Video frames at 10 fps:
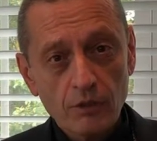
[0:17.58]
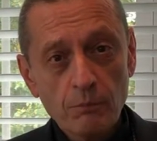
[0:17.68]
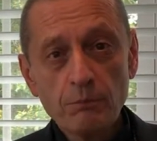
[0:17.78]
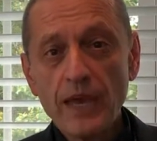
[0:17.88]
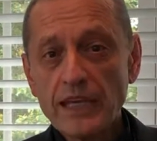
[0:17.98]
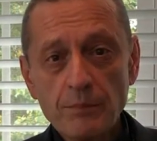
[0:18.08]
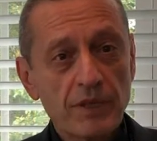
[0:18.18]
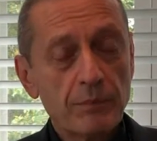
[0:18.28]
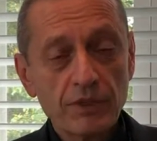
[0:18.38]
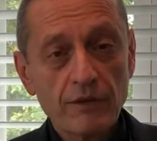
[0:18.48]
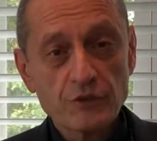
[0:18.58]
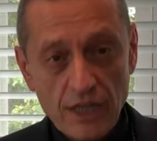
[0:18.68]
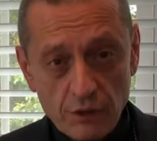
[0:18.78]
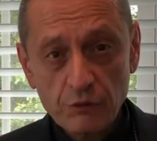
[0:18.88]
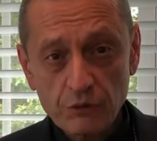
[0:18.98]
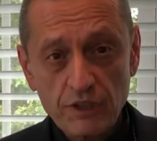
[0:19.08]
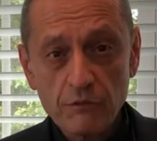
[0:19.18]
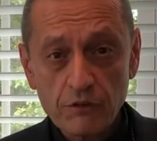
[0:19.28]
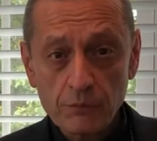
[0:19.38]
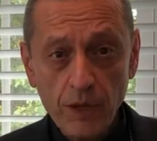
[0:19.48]
Many people have generously
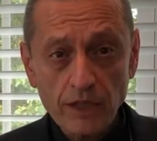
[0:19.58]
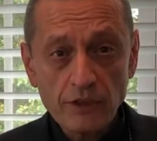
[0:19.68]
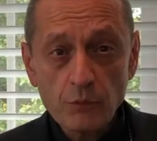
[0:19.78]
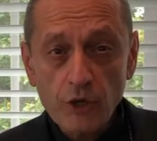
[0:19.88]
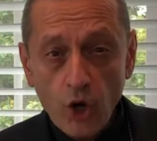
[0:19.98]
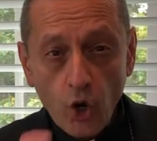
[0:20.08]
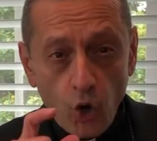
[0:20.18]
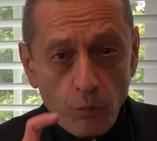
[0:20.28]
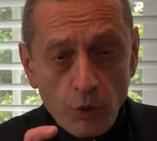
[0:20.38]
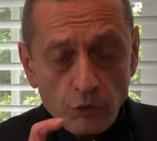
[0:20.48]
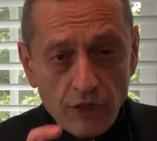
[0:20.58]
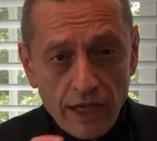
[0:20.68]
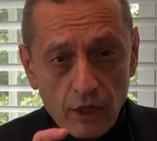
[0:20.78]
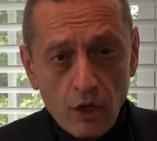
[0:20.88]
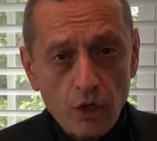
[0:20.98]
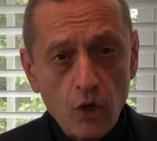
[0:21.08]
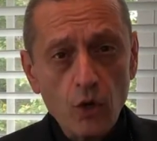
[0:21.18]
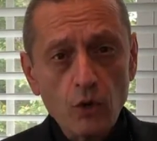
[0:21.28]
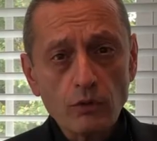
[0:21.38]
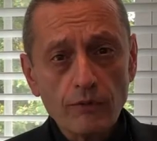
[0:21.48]
responded. We're almost at our
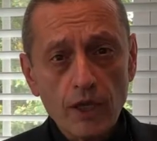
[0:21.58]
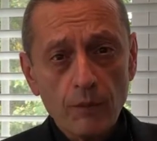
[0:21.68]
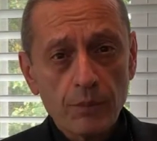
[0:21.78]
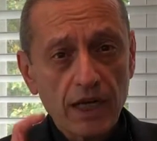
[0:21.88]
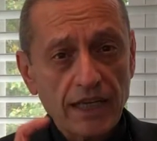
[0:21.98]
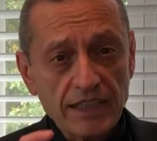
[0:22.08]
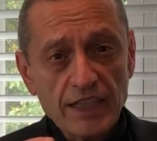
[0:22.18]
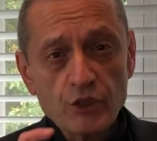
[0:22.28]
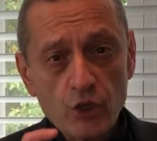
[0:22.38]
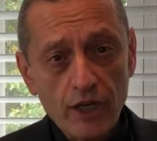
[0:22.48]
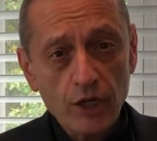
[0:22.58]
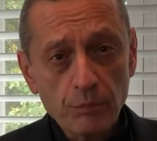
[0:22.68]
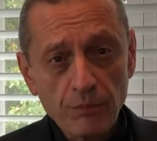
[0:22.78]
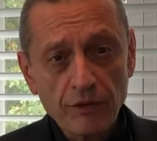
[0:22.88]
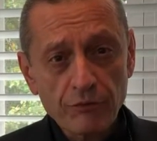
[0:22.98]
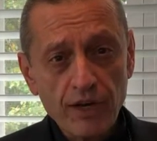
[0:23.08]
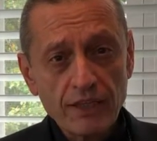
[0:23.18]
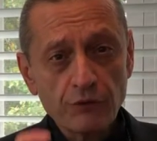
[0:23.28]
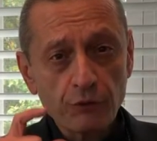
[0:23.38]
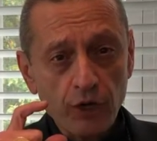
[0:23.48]
goal, but I need your help, my
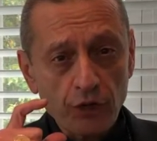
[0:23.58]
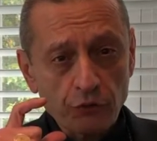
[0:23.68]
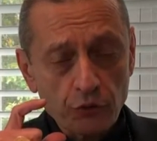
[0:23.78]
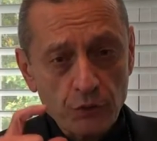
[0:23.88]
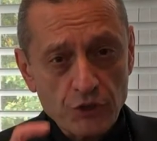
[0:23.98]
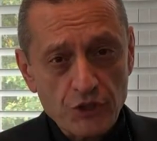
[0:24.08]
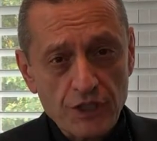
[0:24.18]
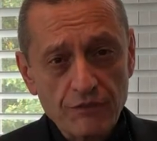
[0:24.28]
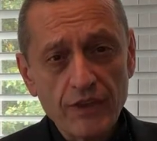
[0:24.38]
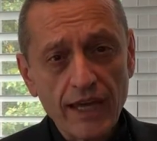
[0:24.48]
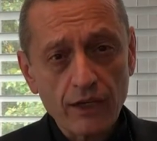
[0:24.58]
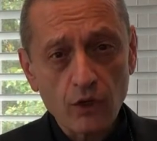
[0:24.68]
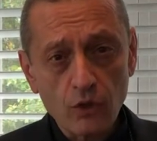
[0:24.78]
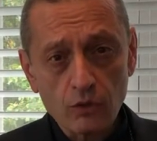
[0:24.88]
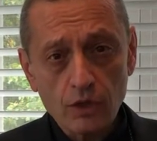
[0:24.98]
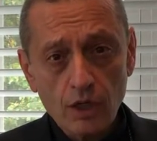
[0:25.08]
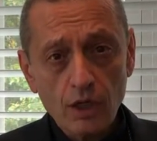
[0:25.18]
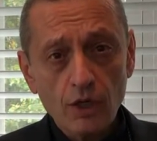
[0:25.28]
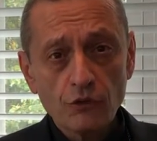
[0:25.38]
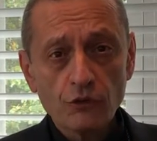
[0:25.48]
friends, for us to achieve that goal,
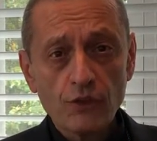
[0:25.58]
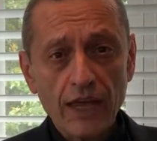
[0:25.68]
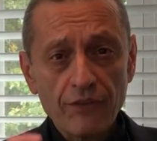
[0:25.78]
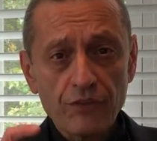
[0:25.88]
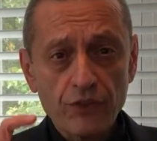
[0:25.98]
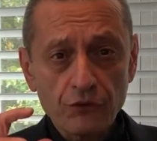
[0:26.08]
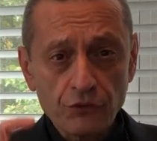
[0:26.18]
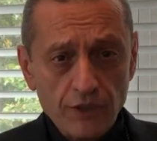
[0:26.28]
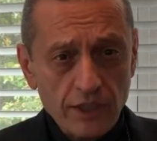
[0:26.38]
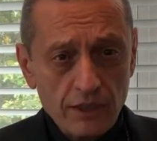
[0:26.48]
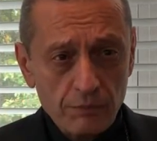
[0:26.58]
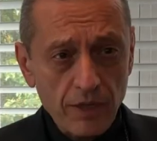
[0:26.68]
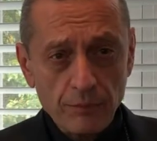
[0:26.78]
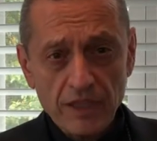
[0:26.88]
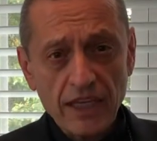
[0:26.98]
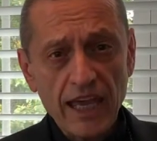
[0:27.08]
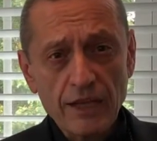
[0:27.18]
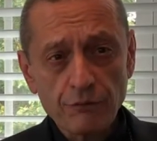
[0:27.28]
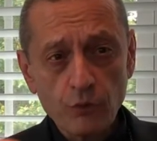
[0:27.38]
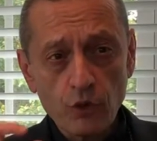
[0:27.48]
so that the sick may be
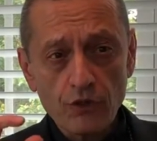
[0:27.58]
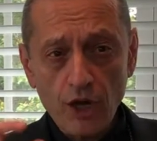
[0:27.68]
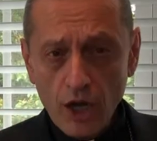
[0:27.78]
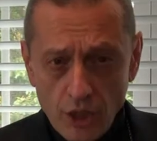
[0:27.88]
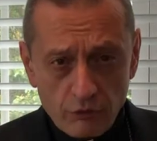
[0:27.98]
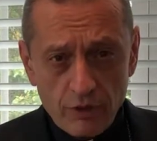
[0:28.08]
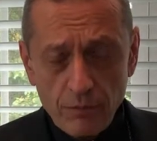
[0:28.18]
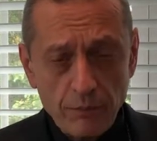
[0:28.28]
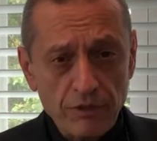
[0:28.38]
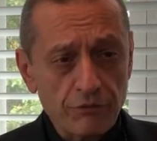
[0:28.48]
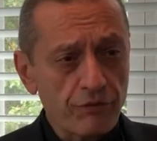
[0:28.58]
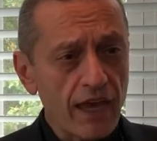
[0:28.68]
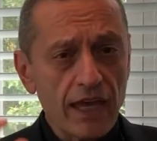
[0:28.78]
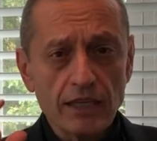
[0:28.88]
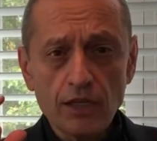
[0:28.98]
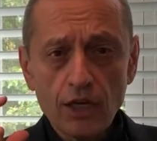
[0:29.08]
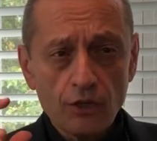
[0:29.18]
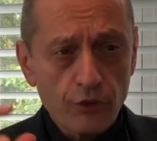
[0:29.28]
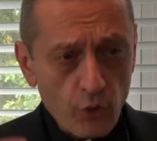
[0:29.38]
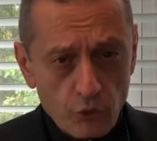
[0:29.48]
cared for, the hungry may be fed,
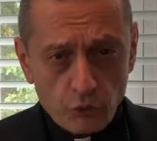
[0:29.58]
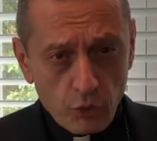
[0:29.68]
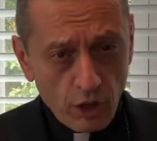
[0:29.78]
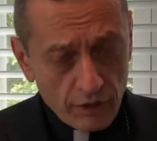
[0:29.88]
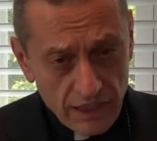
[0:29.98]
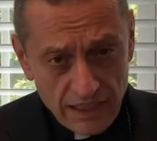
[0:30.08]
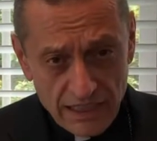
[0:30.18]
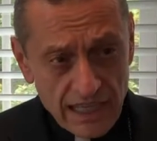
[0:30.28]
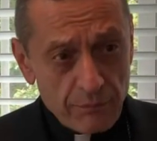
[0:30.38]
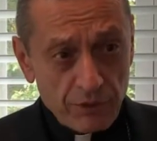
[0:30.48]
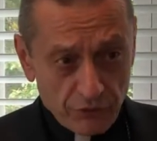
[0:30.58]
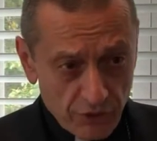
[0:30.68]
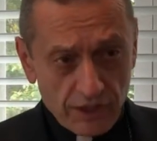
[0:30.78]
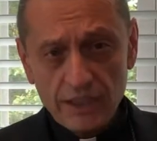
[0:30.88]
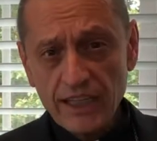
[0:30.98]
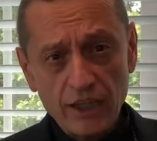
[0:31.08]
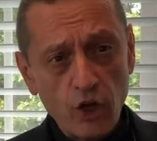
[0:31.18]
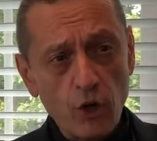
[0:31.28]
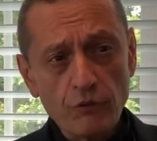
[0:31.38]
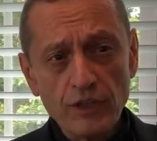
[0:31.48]
those who are in need, particularly in
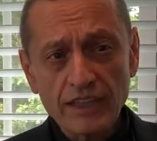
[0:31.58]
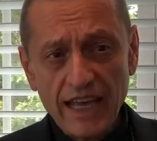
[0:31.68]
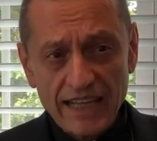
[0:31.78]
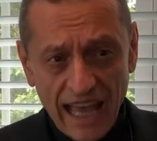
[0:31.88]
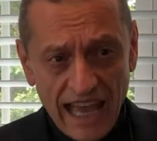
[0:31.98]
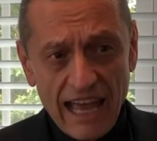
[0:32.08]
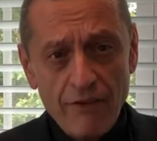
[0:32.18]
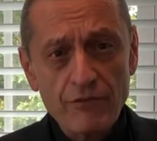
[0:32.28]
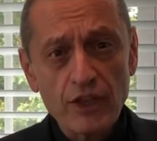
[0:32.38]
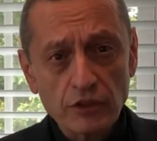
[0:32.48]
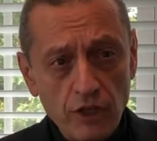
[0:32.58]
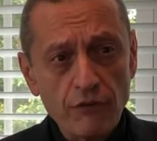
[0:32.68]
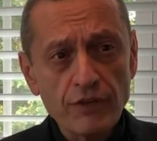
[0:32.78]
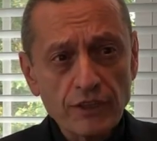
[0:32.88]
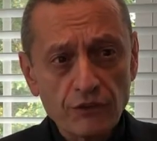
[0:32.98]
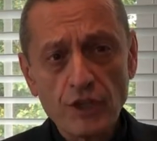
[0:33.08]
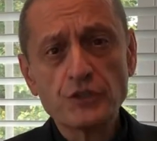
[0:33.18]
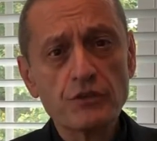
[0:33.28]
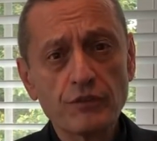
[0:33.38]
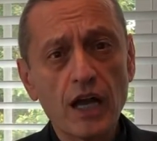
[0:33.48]
COVID, can have the loving
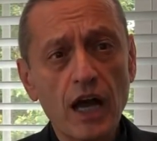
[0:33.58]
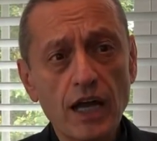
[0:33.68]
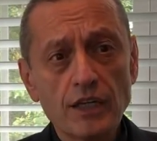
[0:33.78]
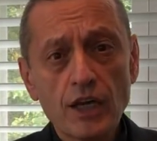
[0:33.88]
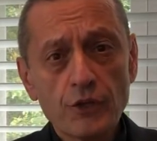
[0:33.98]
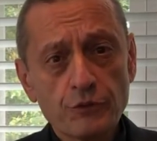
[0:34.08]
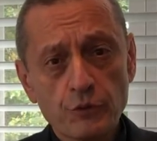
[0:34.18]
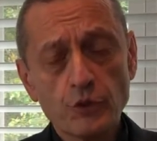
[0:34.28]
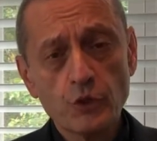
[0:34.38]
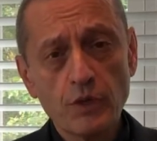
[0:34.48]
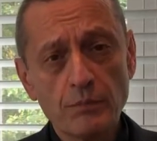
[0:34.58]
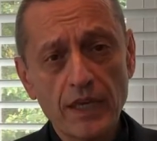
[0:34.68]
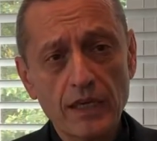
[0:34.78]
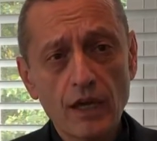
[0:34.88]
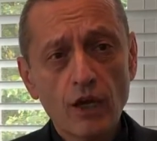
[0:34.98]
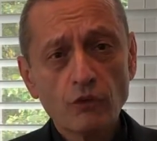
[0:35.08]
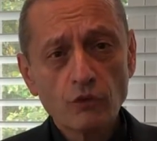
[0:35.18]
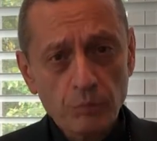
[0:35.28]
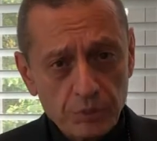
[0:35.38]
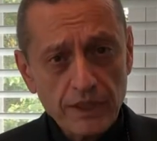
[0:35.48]
touch of God through you and me.
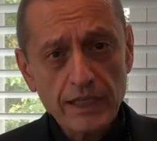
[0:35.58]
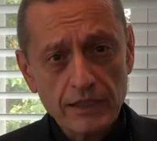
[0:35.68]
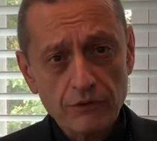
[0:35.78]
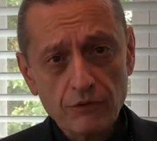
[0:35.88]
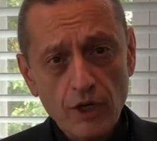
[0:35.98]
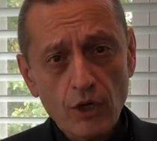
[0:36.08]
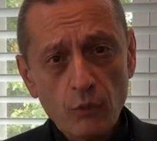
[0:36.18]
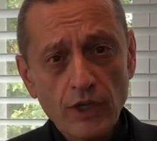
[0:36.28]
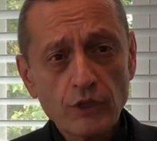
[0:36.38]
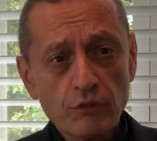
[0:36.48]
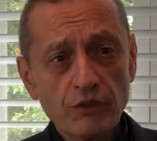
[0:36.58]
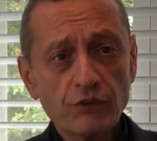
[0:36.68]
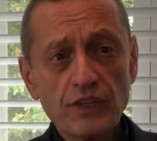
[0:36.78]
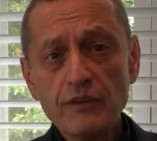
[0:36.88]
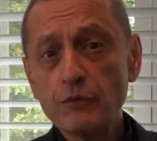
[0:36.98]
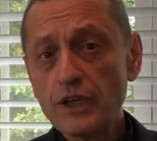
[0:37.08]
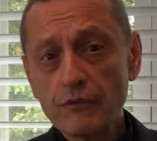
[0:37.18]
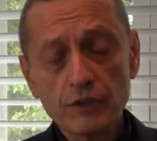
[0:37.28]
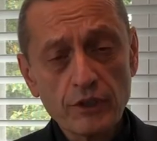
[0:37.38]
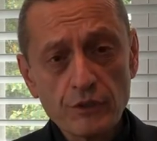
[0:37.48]
So please, when you receive
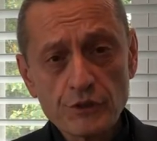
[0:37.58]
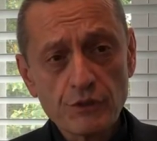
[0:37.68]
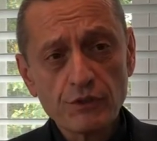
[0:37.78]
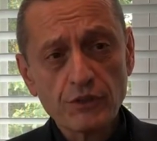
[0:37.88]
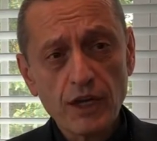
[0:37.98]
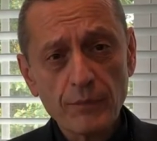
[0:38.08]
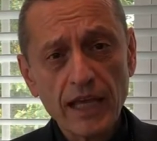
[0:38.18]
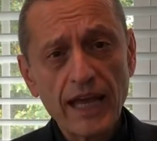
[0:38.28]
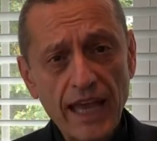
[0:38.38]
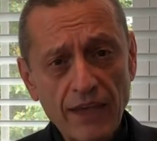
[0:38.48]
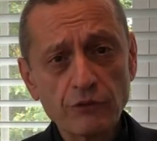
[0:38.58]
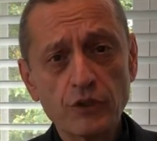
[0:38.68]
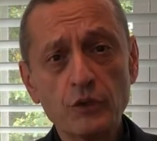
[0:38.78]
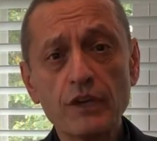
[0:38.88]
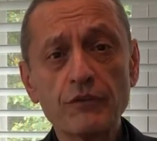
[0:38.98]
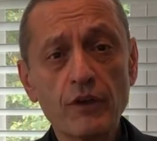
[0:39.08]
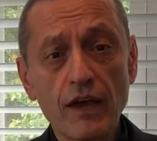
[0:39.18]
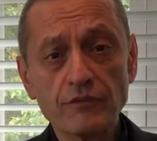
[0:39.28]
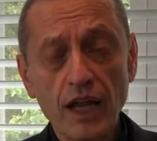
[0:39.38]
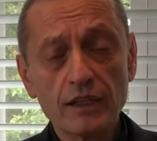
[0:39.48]
whatever literature is coming, I ask you, if you
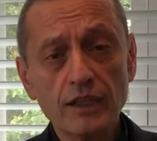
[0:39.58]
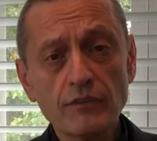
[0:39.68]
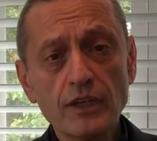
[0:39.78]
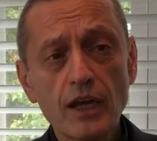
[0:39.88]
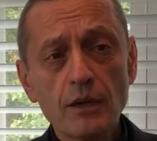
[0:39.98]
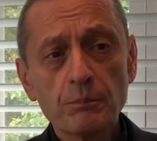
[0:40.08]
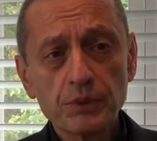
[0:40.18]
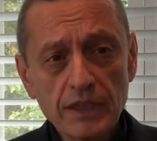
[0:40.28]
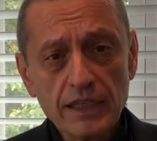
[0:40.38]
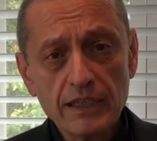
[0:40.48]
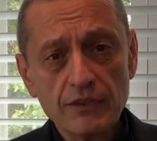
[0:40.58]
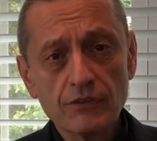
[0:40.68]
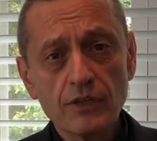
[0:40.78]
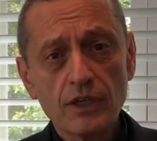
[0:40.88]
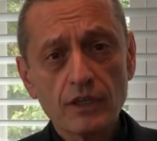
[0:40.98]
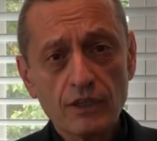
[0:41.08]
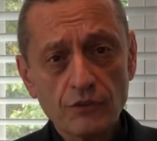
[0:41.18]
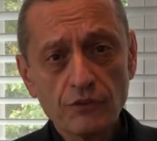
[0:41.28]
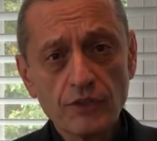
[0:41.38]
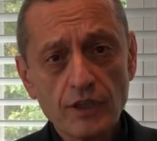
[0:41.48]
have not given, please
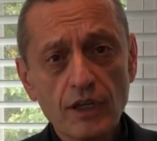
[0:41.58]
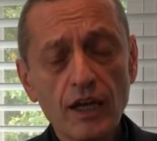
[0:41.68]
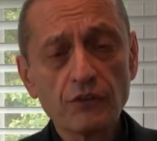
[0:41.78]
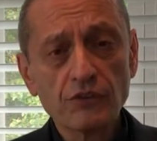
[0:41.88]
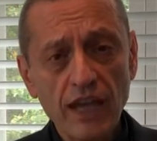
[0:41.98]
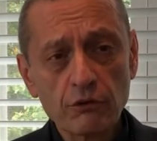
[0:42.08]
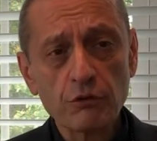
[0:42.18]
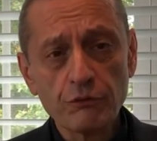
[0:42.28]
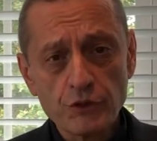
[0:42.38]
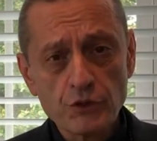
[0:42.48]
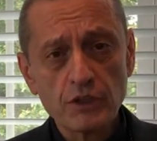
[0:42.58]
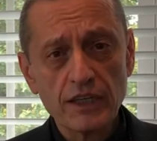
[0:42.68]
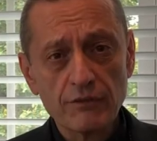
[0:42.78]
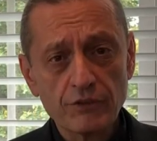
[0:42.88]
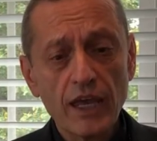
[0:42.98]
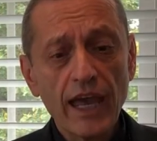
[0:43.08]
consider a sacrificial gift.